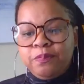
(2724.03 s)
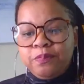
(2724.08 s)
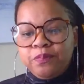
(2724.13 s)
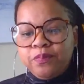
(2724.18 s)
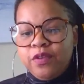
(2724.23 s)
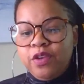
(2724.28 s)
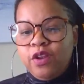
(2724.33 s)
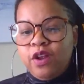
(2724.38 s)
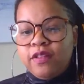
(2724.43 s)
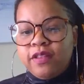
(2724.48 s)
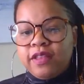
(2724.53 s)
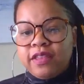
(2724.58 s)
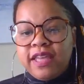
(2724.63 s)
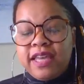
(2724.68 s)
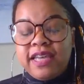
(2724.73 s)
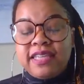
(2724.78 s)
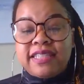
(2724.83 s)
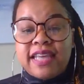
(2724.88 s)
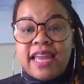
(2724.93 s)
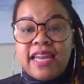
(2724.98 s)
you know the things
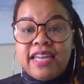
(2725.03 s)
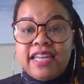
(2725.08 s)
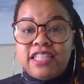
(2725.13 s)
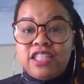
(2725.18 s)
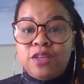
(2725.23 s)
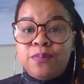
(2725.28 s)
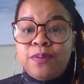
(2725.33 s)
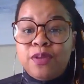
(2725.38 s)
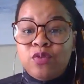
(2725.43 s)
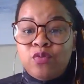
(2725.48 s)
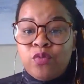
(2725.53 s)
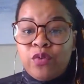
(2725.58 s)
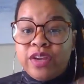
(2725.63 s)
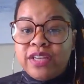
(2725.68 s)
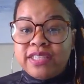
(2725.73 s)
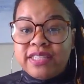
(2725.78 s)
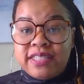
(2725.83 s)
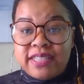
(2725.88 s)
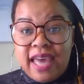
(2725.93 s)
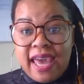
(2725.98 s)
that need to be
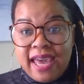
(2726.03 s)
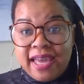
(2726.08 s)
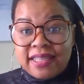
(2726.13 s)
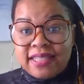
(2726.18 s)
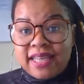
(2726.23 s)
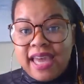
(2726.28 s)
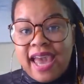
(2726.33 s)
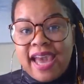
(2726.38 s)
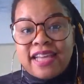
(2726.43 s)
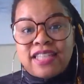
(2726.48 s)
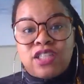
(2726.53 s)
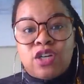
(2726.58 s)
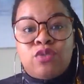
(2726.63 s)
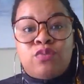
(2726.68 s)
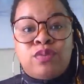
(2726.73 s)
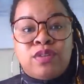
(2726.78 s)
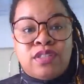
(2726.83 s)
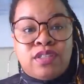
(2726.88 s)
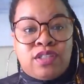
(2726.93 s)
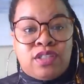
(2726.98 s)
reset as a
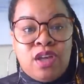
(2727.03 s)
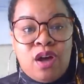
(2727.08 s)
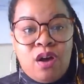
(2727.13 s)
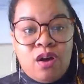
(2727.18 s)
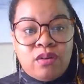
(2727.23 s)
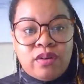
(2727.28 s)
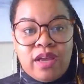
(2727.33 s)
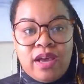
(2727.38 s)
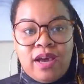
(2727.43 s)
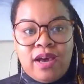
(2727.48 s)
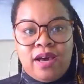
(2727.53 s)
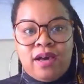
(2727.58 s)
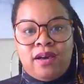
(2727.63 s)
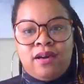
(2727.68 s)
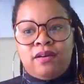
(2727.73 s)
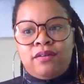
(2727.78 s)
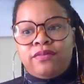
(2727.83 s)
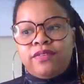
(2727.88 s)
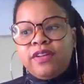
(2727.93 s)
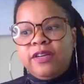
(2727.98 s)
result of